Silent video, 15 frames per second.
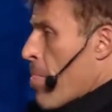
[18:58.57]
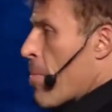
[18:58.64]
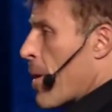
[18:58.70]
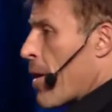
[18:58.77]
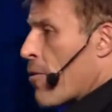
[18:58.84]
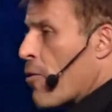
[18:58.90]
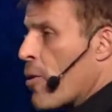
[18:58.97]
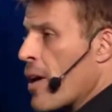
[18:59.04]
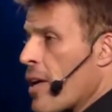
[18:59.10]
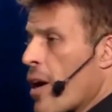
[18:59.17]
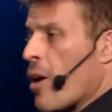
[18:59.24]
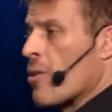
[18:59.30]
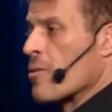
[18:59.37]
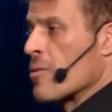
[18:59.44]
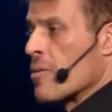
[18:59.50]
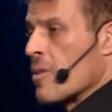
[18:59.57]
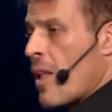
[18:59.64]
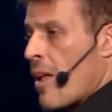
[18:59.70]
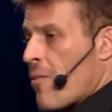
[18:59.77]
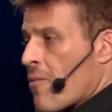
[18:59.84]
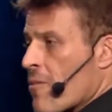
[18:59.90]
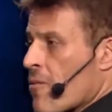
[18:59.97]
But if we don't
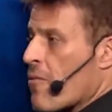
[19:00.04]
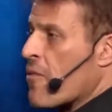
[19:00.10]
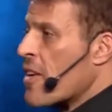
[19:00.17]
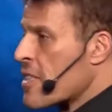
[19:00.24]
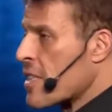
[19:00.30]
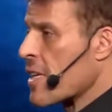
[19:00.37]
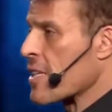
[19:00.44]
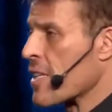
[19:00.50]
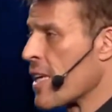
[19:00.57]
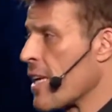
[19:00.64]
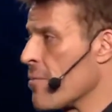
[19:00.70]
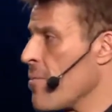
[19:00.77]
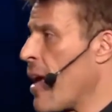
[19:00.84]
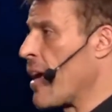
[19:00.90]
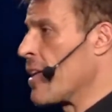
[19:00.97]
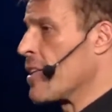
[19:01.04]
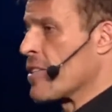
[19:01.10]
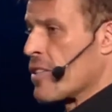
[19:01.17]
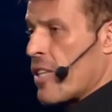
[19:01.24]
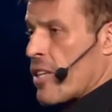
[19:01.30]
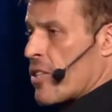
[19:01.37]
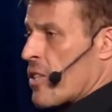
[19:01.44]
physically make a
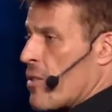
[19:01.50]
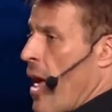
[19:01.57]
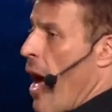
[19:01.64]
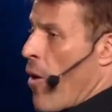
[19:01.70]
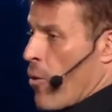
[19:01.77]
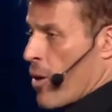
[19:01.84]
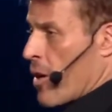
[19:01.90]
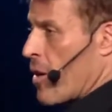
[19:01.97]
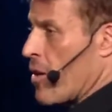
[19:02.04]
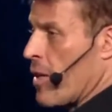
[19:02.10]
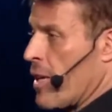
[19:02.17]
decision how we're going to